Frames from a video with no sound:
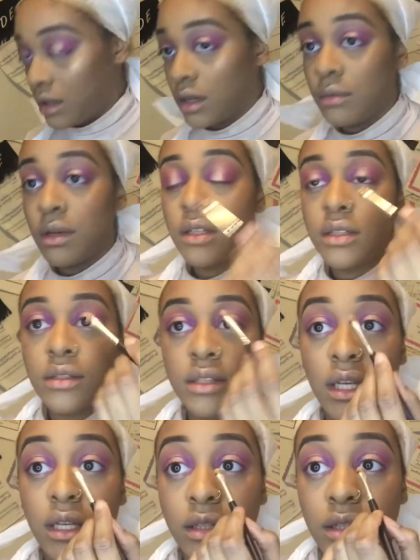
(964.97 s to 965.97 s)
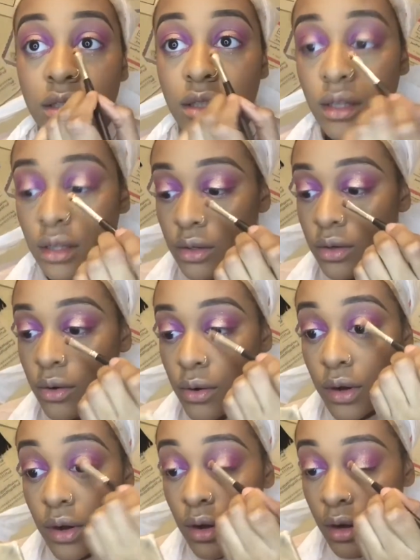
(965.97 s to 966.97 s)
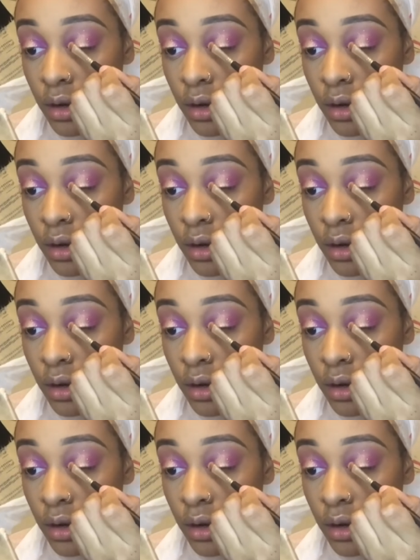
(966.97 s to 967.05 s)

And I'm also taking this on the inner corner.